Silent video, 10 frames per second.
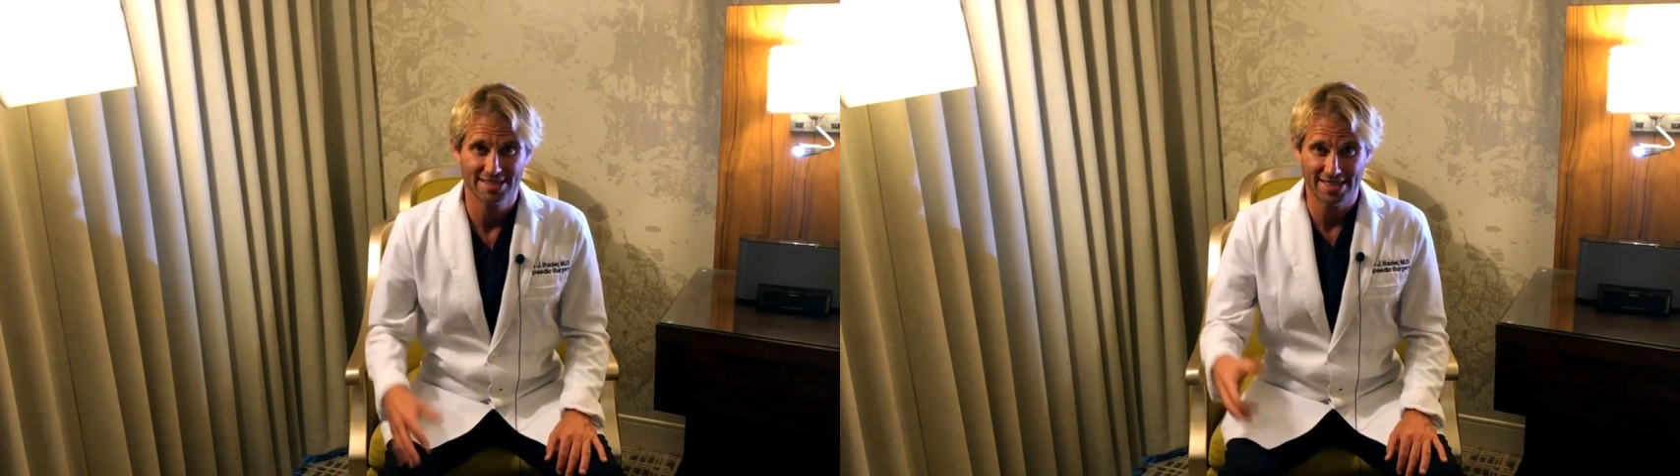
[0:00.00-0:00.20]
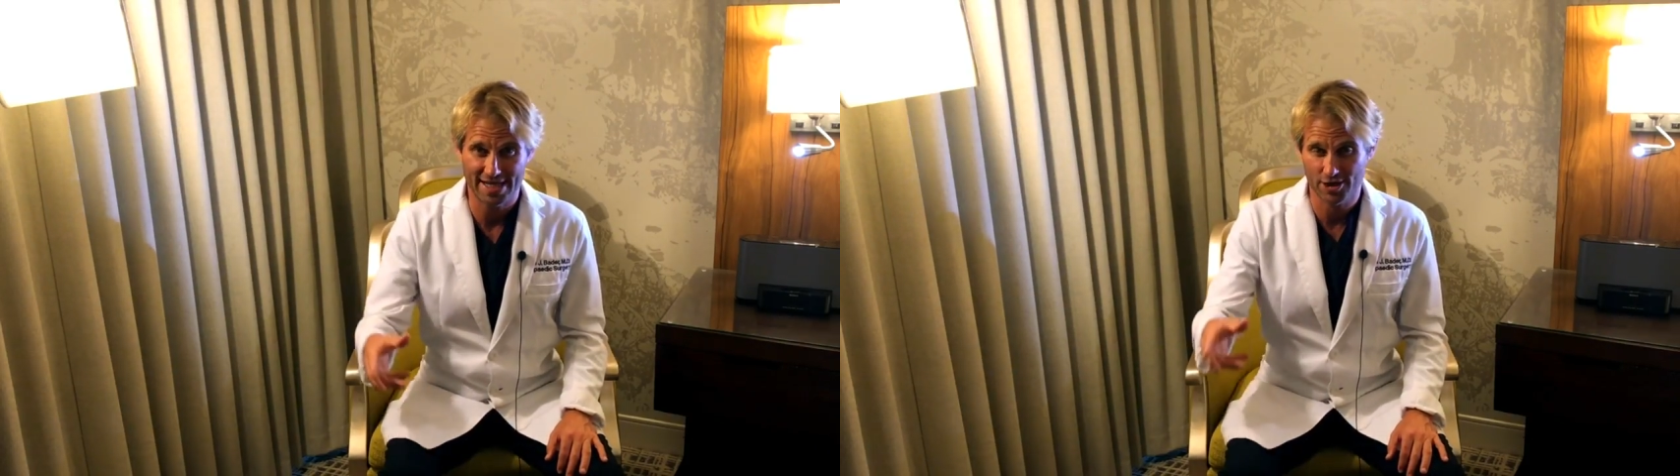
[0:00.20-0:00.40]

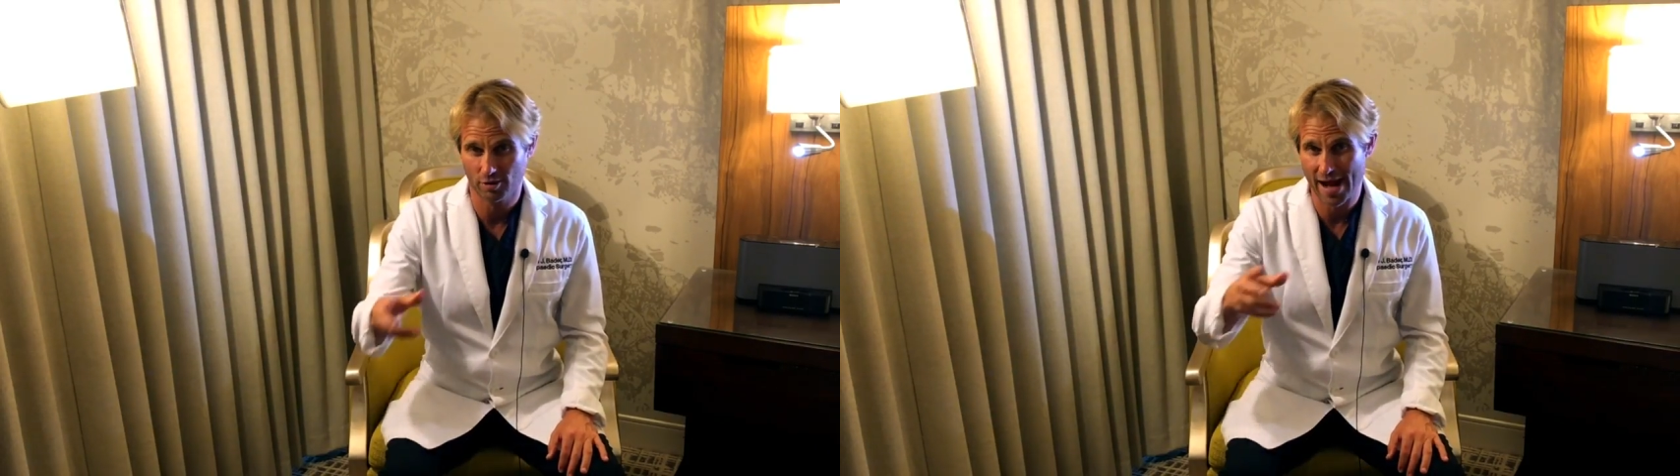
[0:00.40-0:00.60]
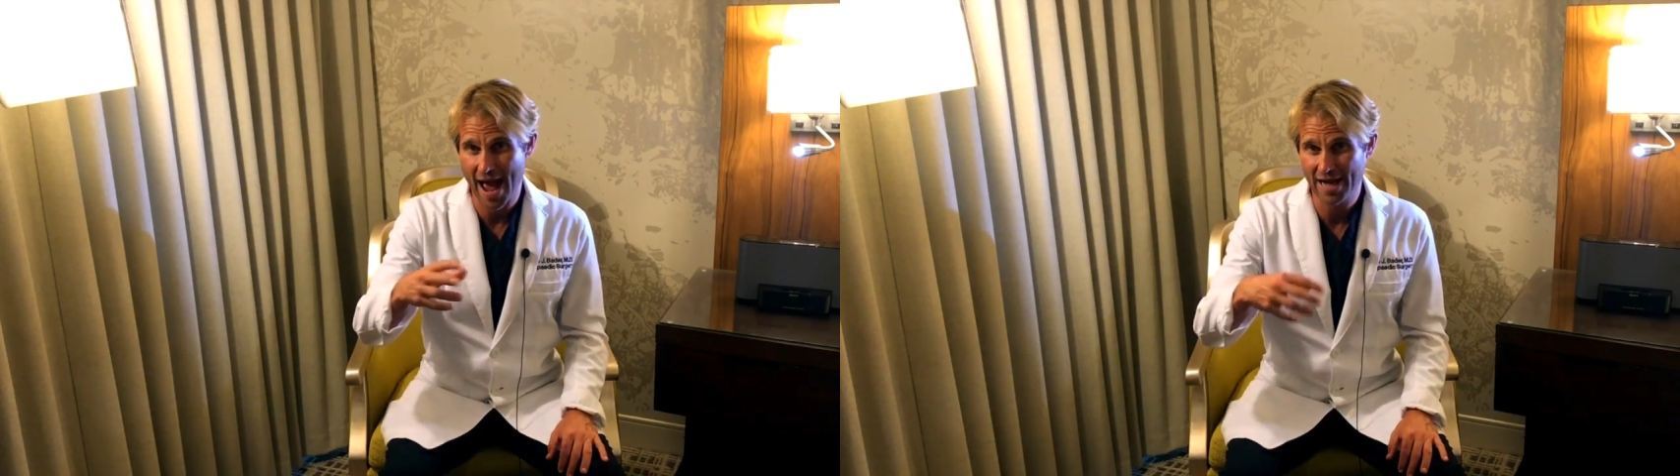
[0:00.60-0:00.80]
to
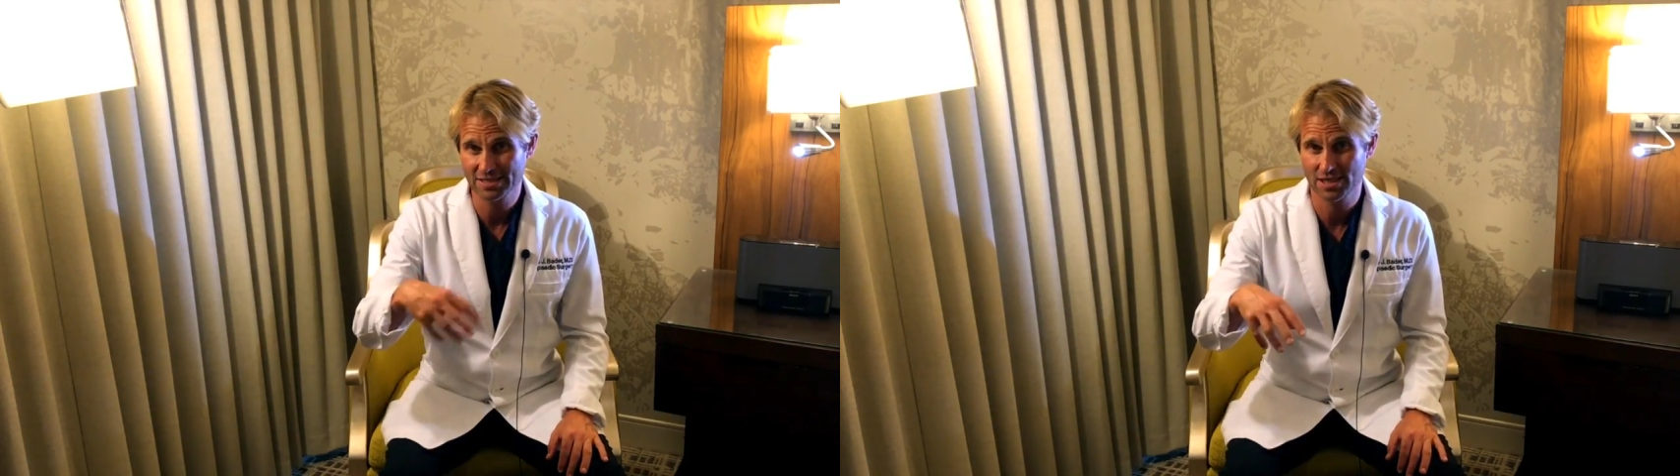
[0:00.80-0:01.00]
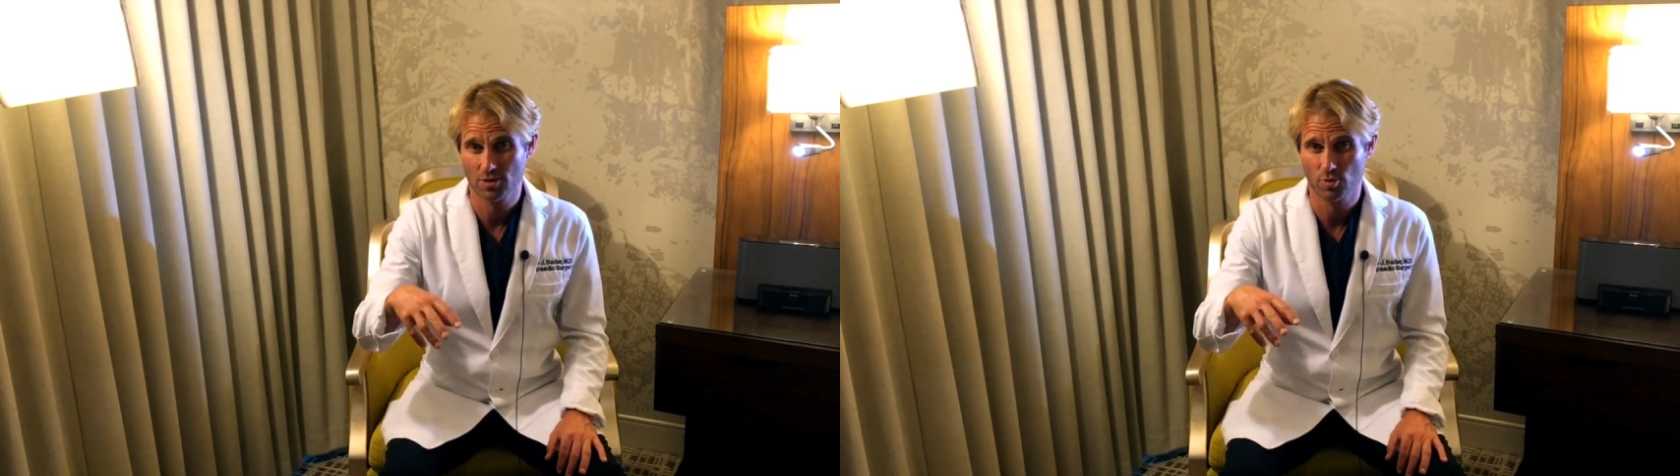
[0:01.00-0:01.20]

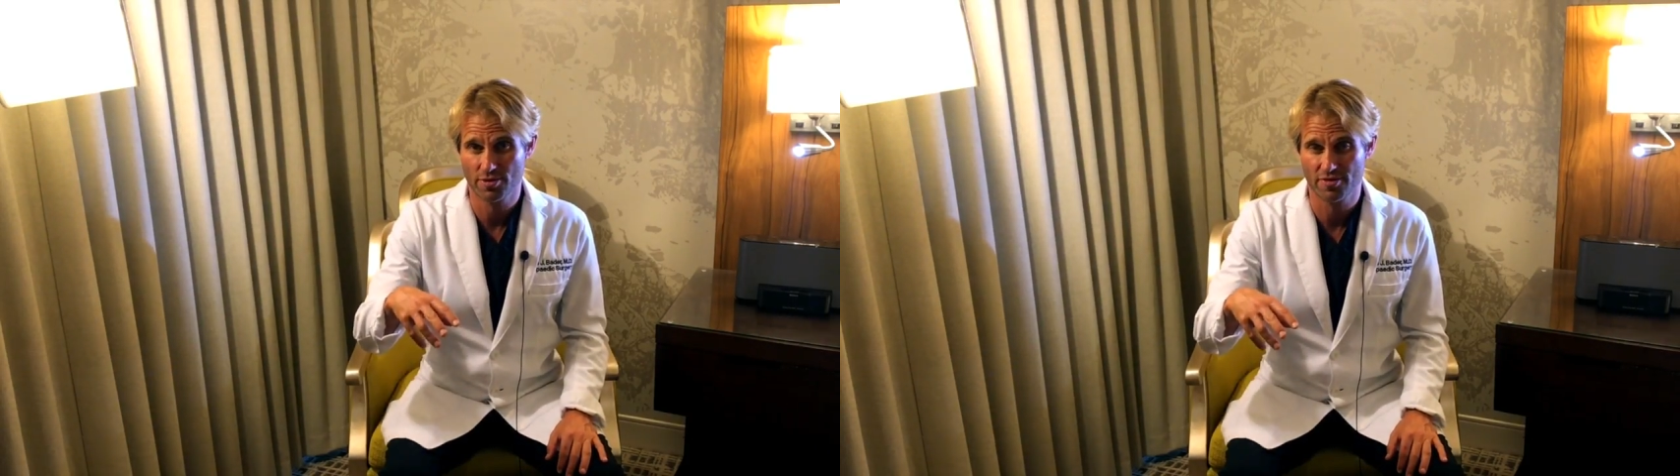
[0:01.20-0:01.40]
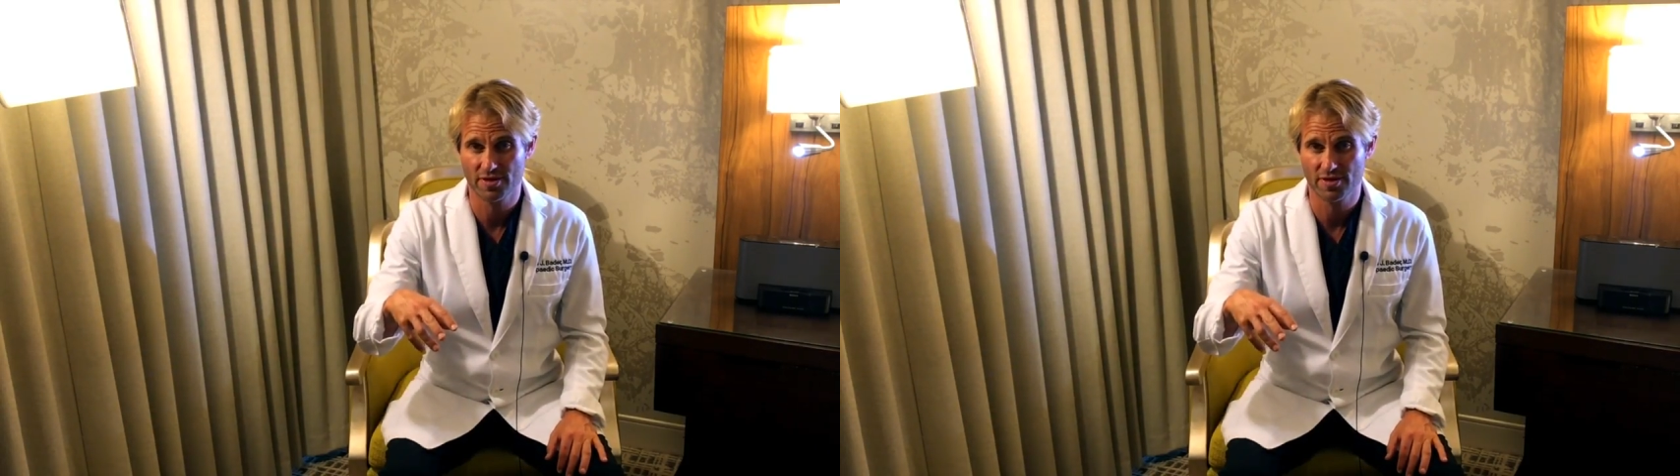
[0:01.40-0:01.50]
interact with